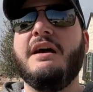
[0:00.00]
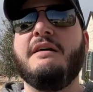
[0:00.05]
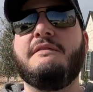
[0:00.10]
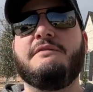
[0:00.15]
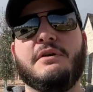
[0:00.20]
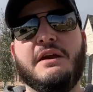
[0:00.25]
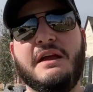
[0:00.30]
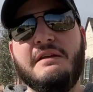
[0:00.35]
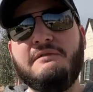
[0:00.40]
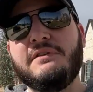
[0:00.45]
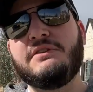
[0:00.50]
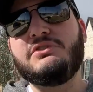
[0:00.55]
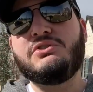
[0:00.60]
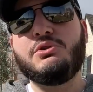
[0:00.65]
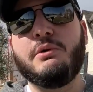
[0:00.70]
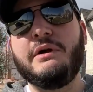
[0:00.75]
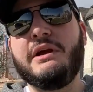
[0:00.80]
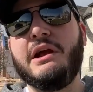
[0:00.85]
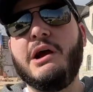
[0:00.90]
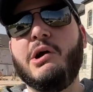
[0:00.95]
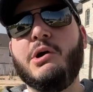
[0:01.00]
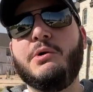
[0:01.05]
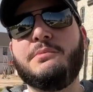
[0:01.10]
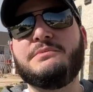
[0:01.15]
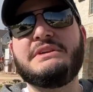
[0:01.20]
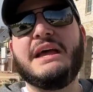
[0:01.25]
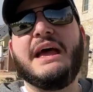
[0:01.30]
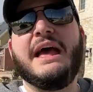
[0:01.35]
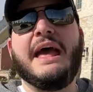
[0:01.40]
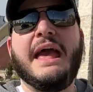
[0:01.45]
for inventory
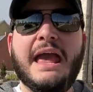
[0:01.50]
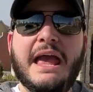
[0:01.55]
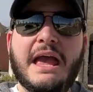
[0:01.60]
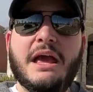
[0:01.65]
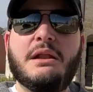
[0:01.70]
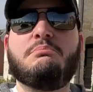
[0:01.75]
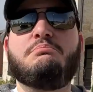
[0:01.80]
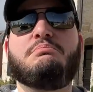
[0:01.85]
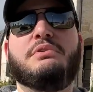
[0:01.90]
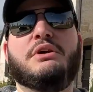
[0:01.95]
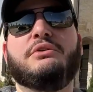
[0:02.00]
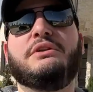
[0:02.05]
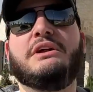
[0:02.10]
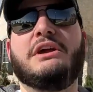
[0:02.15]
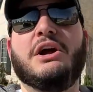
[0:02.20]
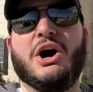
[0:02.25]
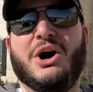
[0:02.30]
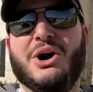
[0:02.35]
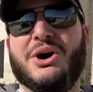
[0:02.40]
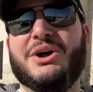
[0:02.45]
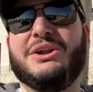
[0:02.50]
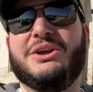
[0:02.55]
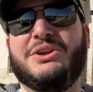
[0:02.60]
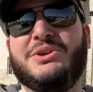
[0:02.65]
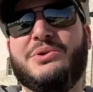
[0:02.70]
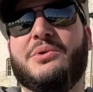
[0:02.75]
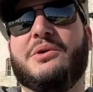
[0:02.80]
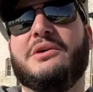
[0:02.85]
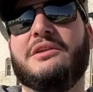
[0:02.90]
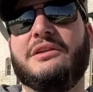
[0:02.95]
homes and building on
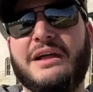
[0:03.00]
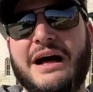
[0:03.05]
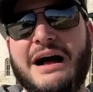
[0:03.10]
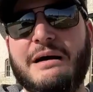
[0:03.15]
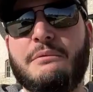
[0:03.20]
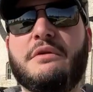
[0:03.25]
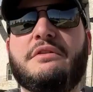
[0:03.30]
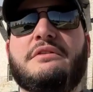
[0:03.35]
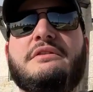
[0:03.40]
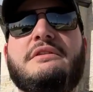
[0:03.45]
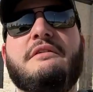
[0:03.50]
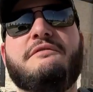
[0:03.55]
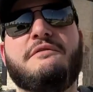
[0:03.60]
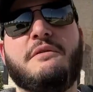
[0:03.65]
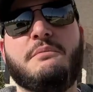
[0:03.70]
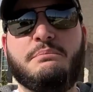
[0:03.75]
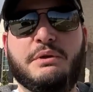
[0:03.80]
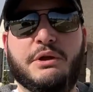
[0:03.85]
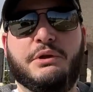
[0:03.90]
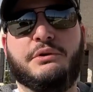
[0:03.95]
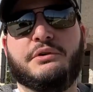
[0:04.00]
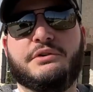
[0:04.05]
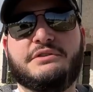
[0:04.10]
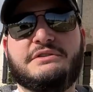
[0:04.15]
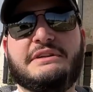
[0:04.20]
your lot with different builders.